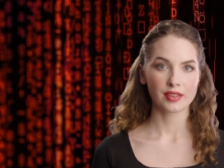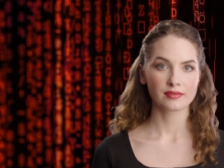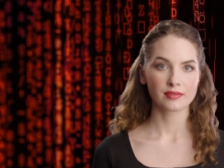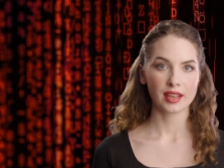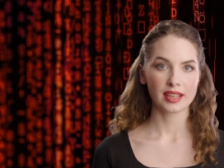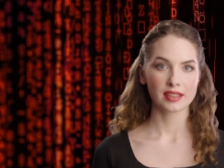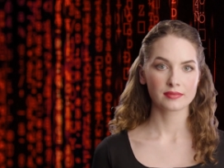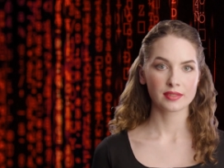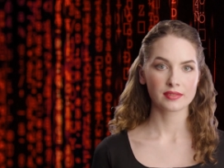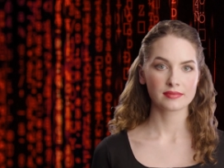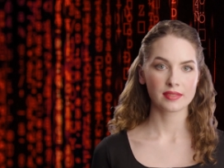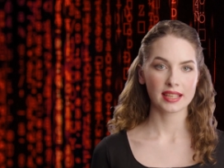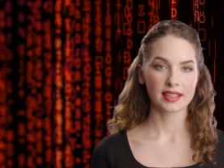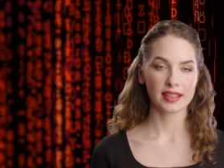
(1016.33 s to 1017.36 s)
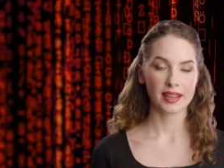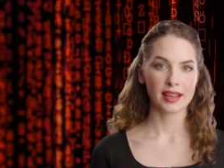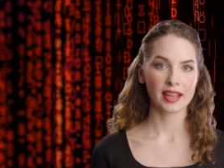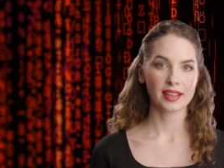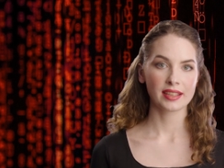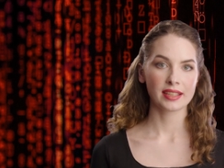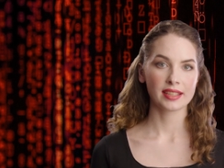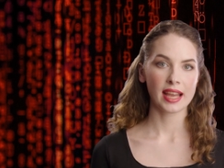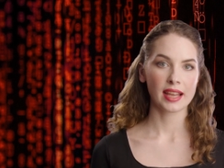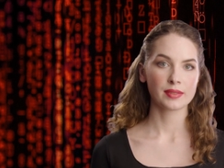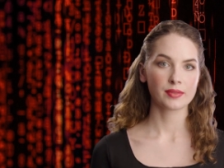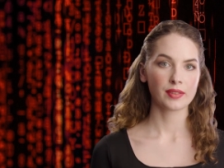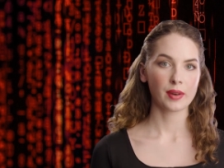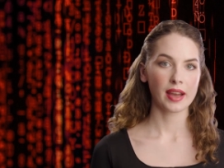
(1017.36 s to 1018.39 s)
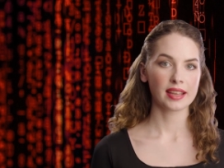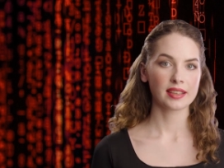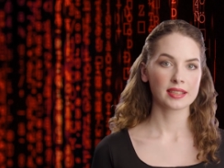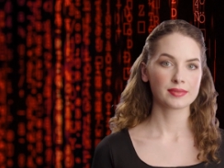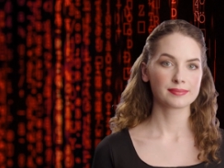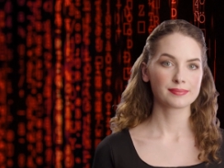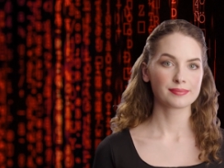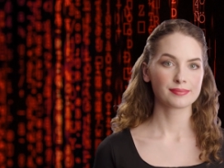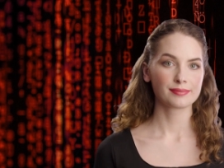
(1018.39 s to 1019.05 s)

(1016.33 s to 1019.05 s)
and effective defense against cyber threats.